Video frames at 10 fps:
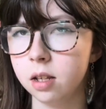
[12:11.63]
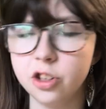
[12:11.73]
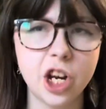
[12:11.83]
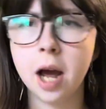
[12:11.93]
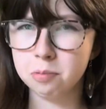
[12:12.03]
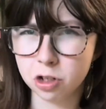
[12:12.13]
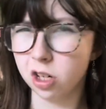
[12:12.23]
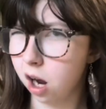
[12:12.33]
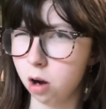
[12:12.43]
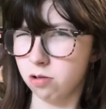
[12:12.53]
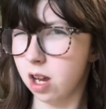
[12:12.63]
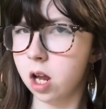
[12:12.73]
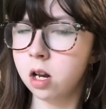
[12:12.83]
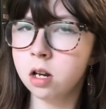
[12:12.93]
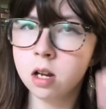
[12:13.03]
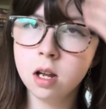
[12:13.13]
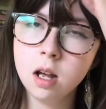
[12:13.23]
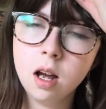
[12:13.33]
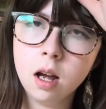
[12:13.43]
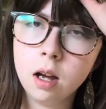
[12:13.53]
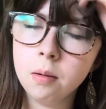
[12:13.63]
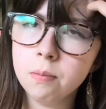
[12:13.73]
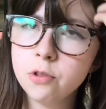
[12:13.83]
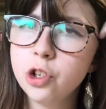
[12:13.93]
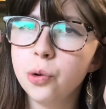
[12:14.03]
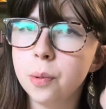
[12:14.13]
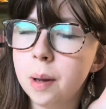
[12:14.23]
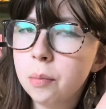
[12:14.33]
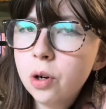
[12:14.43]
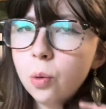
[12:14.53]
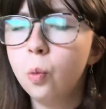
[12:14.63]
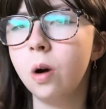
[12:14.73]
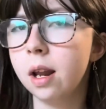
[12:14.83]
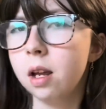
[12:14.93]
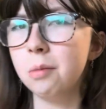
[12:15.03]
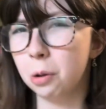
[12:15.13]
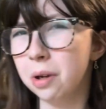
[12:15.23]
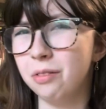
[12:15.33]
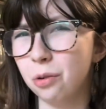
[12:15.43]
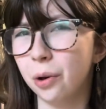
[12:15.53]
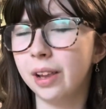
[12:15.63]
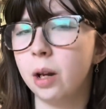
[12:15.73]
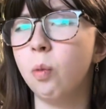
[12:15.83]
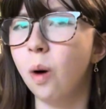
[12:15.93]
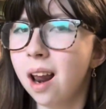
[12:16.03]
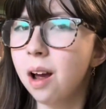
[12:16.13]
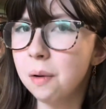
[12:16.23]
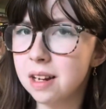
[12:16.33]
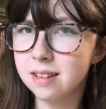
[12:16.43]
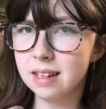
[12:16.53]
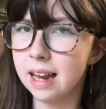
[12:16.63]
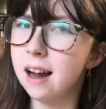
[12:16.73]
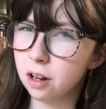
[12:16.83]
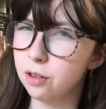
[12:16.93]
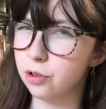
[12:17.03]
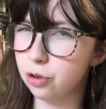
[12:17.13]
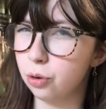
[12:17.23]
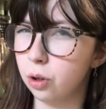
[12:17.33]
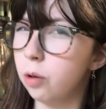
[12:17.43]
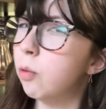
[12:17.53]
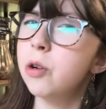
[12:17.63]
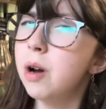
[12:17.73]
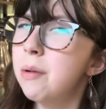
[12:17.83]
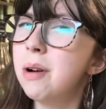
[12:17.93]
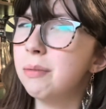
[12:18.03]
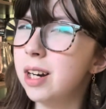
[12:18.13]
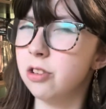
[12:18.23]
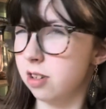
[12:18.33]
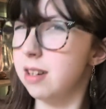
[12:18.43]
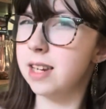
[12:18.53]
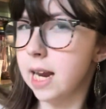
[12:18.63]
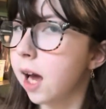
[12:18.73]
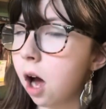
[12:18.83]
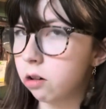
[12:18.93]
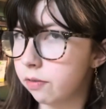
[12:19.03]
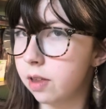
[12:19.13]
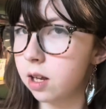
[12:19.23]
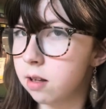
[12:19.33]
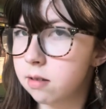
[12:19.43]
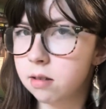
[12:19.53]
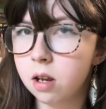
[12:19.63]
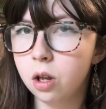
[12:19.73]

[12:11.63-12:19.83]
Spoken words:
chapter outline, to remember what I'm going for, like what I want to get out of this story. What do I want readers to take out of this?